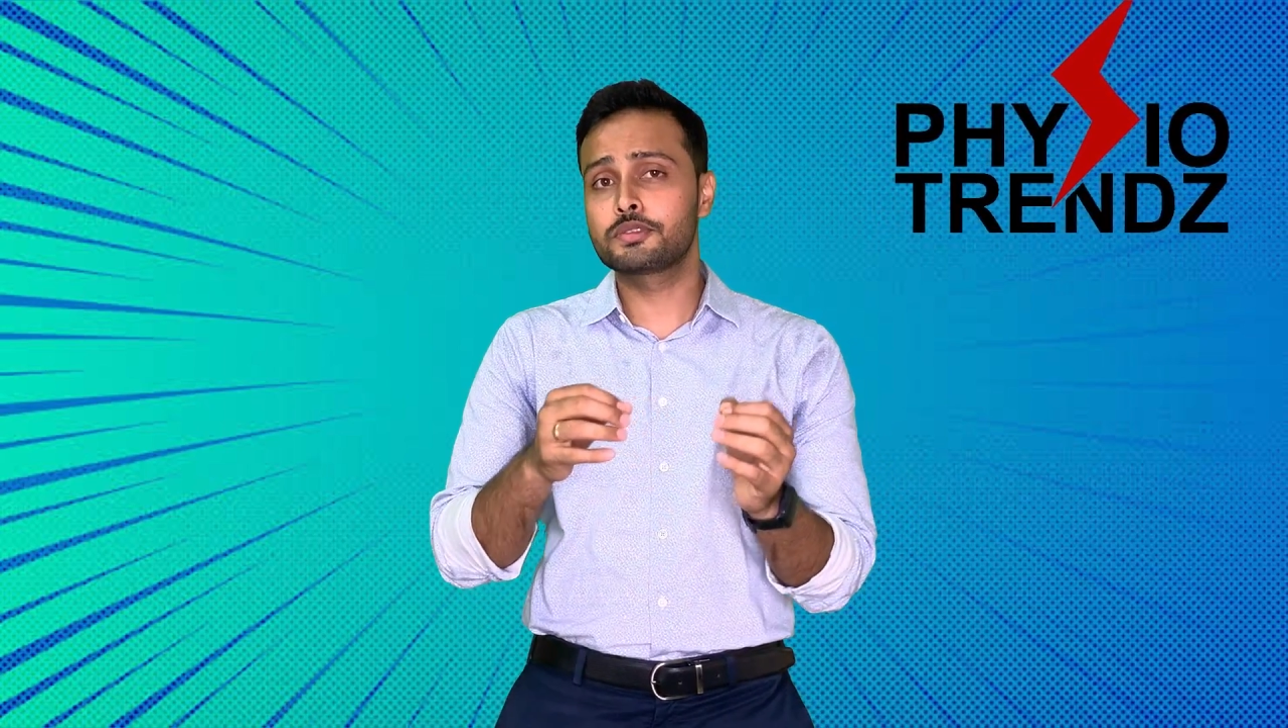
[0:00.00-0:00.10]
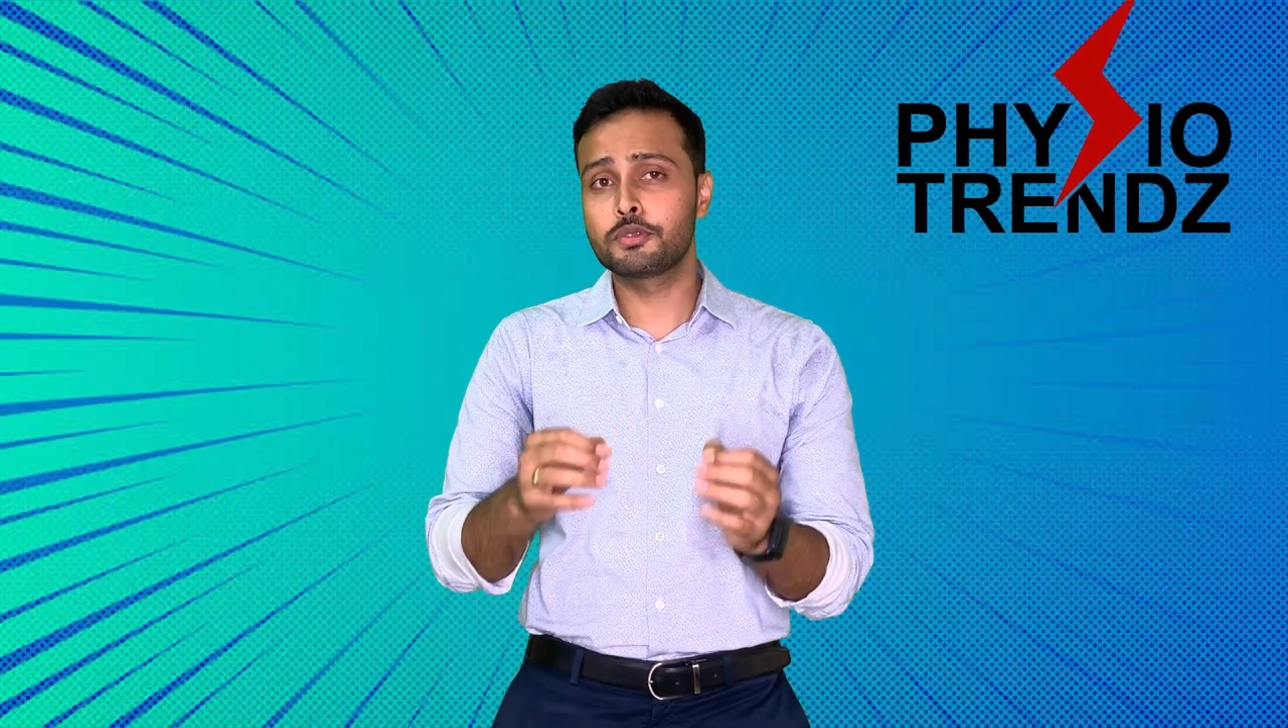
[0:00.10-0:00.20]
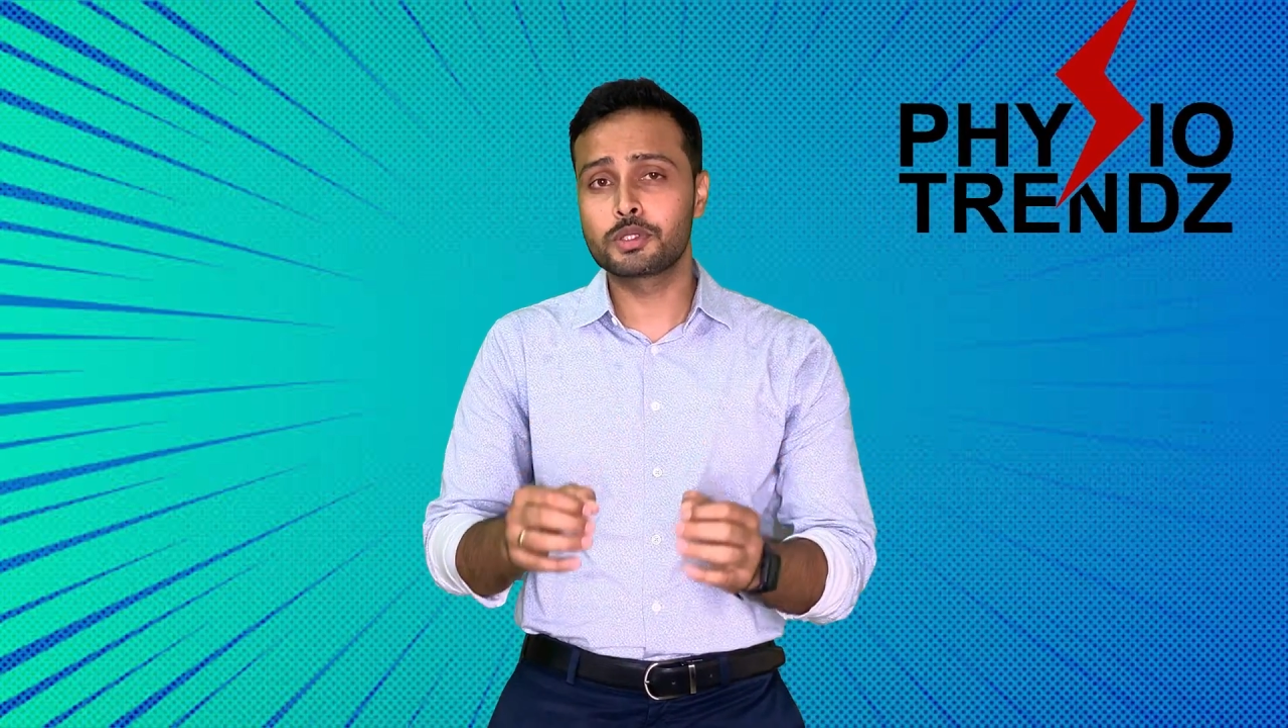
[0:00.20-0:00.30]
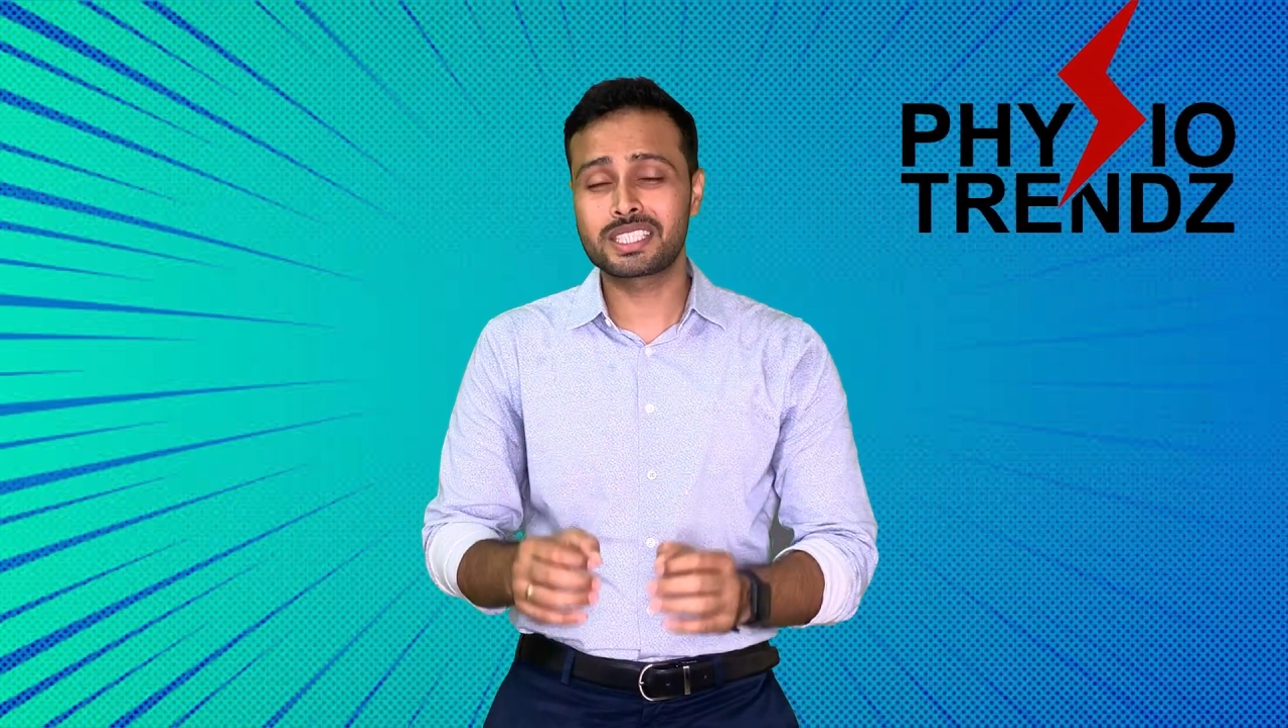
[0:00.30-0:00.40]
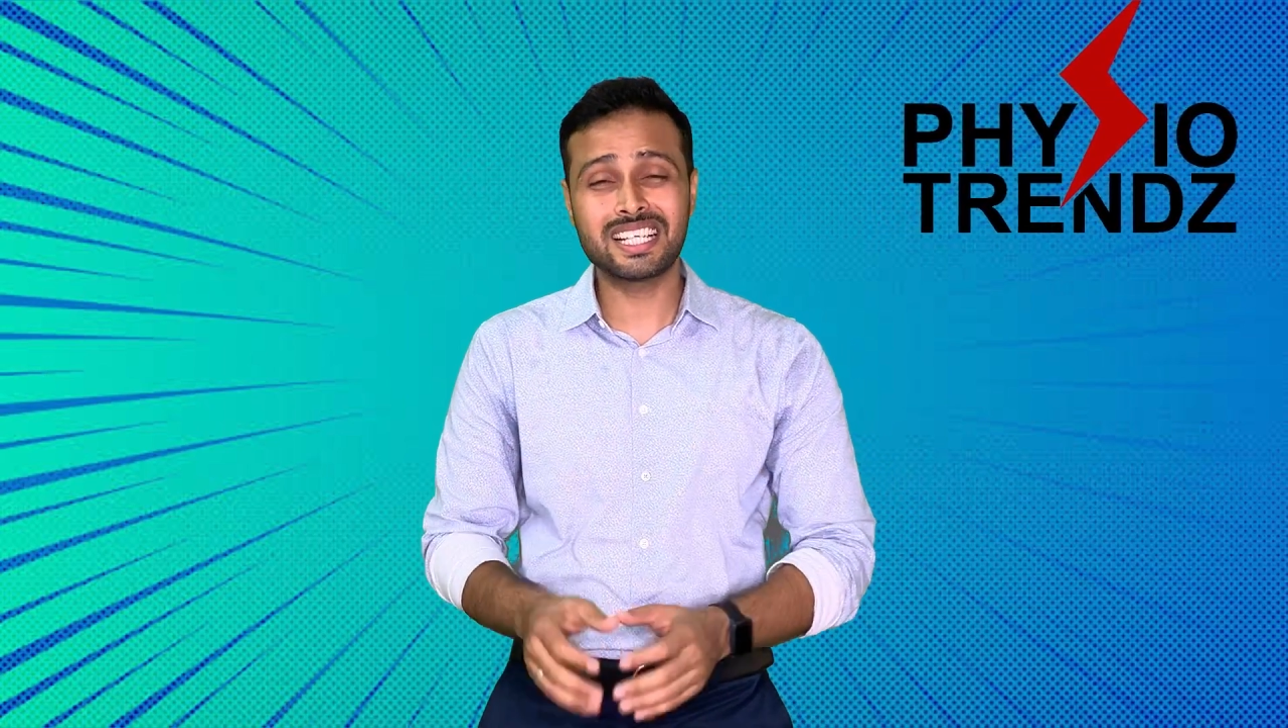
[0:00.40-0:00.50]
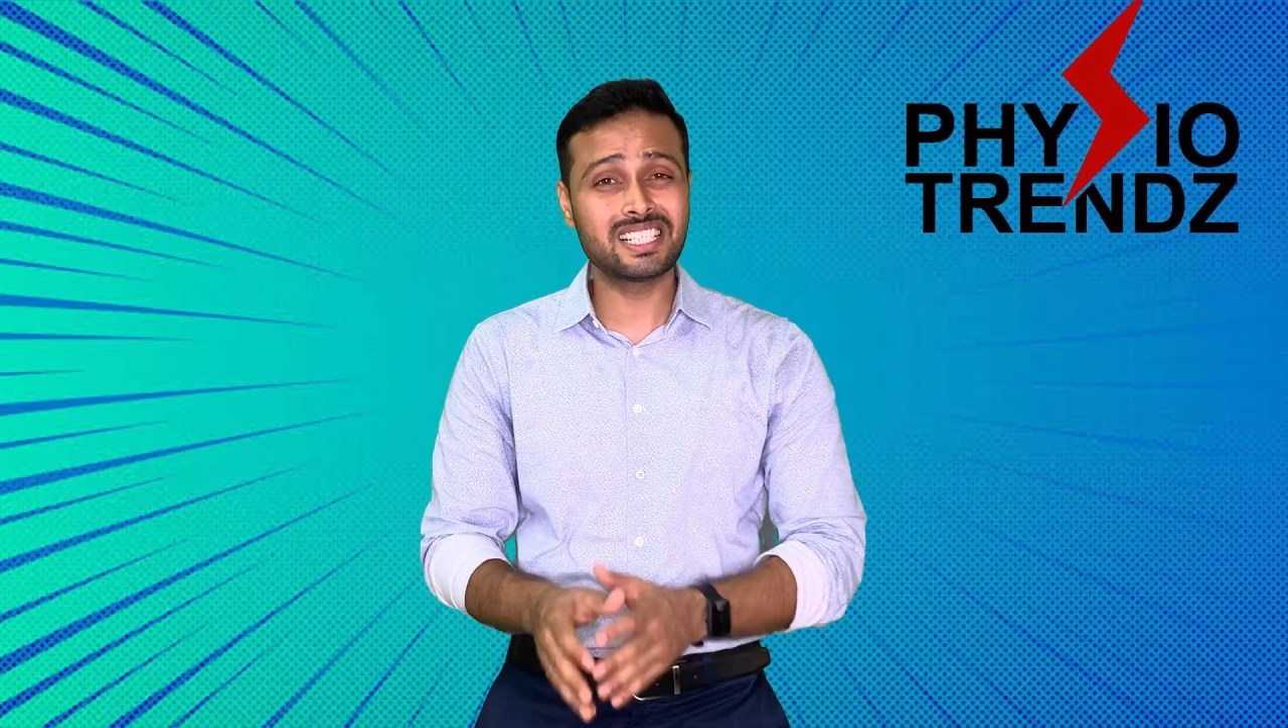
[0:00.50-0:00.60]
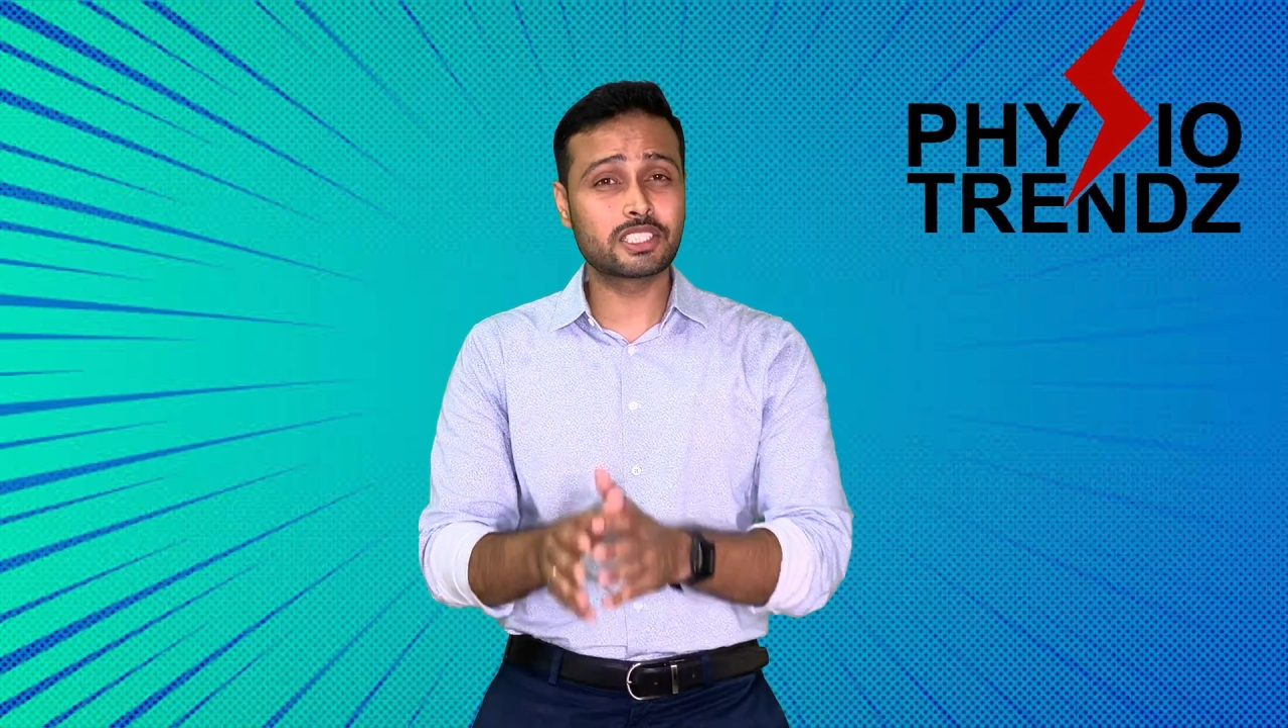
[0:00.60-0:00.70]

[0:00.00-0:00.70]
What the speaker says: four scales,